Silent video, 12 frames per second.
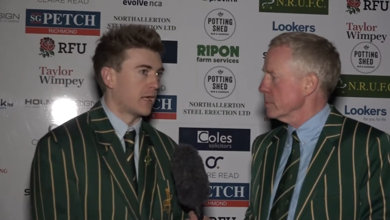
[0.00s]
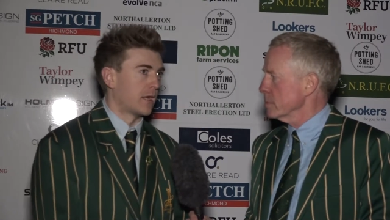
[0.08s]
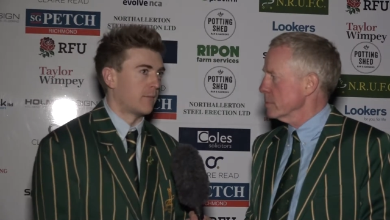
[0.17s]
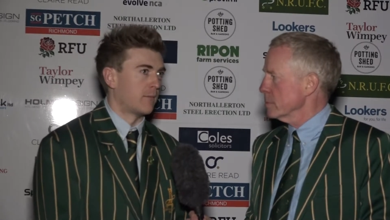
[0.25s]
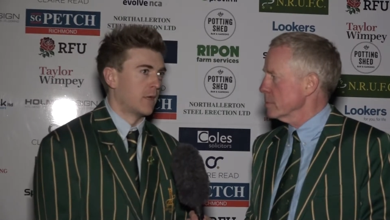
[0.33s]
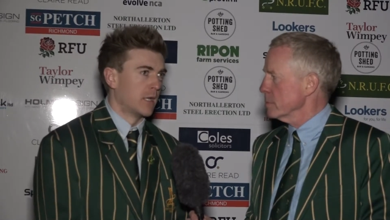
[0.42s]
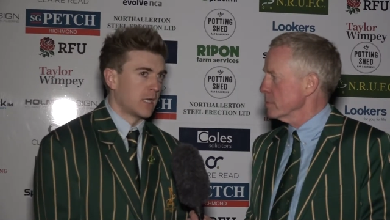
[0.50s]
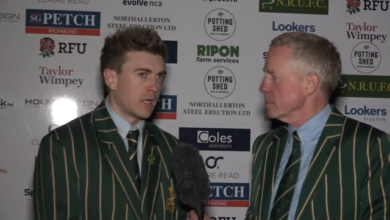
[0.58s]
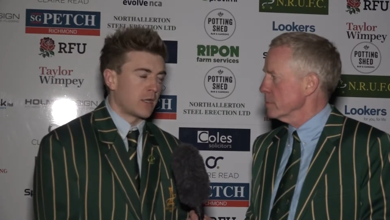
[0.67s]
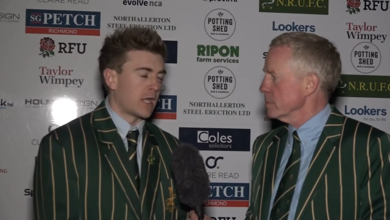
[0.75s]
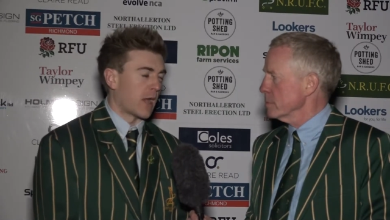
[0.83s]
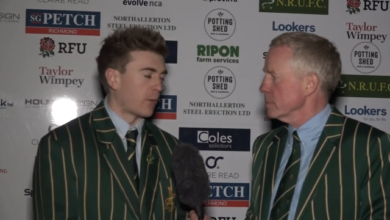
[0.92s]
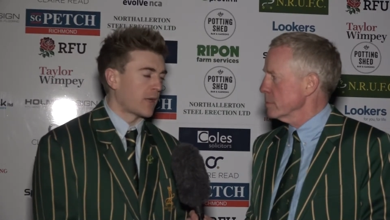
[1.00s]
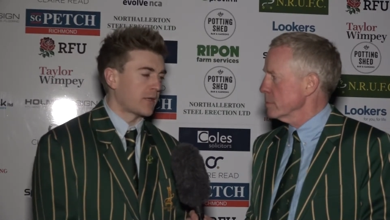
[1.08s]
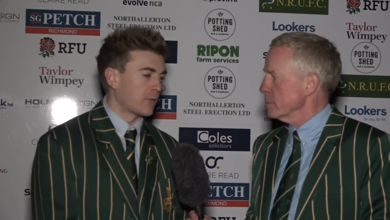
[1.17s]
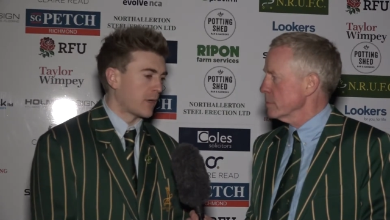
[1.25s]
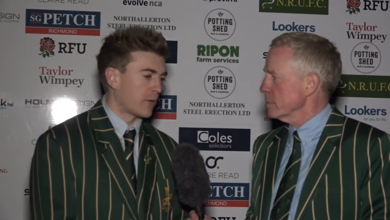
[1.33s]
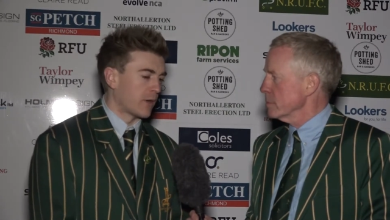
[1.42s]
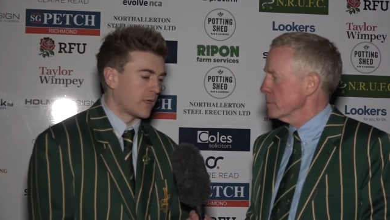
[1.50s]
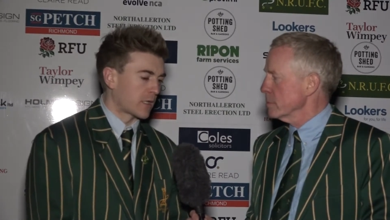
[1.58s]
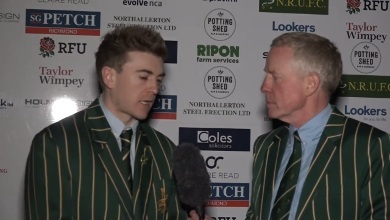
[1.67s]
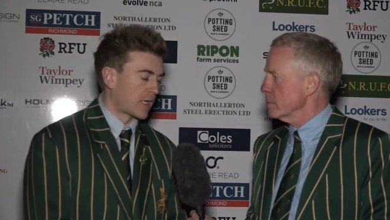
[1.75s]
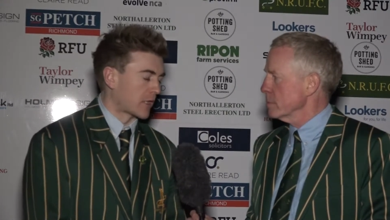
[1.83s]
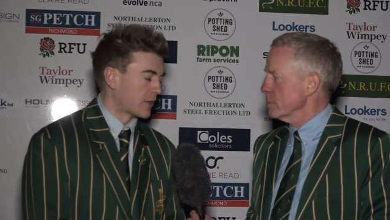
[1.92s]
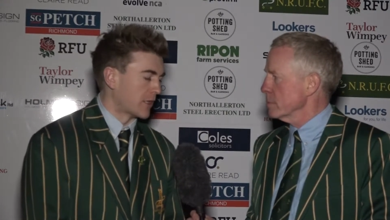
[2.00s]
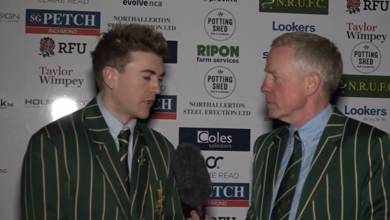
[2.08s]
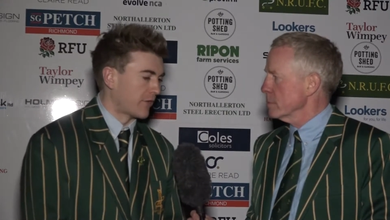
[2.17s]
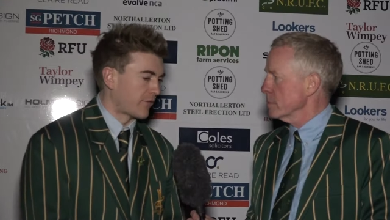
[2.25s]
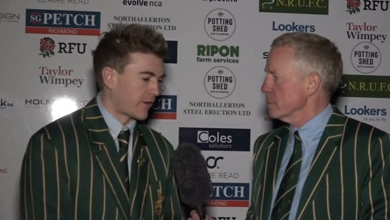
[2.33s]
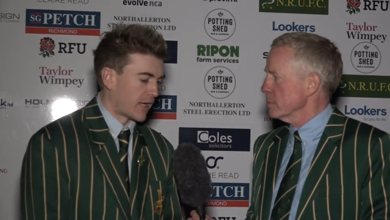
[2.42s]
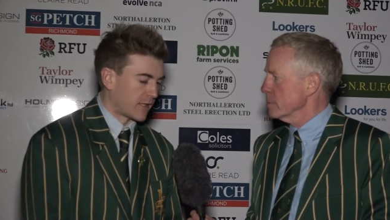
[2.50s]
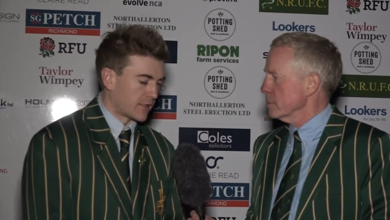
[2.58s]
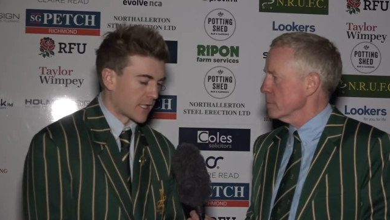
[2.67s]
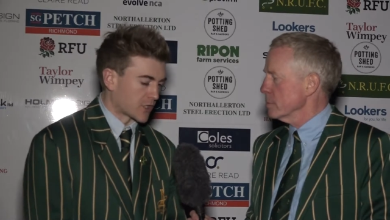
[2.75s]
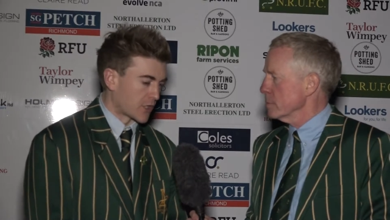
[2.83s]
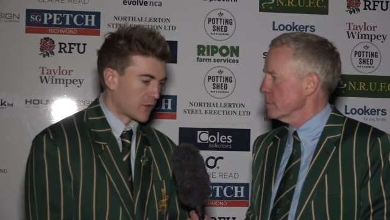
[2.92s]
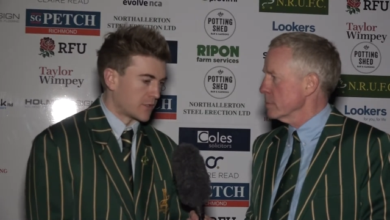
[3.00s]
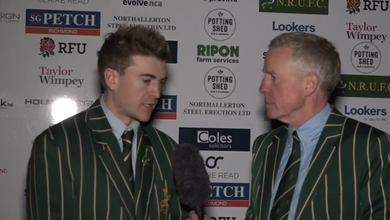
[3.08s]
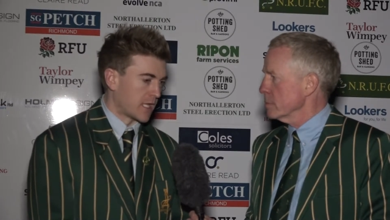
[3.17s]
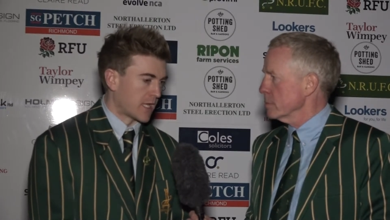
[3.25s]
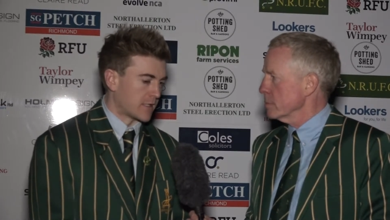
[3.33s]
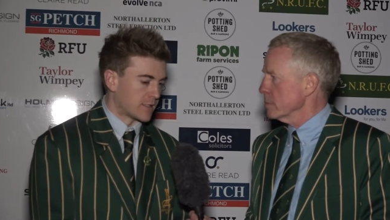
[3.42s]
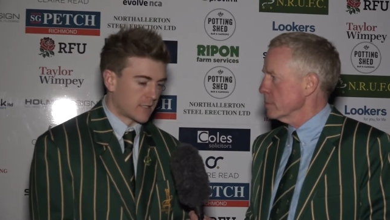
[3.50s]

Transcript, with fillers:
Speaker 1: Um, yeah, we, we weren't clinical enough, and that showed in the end.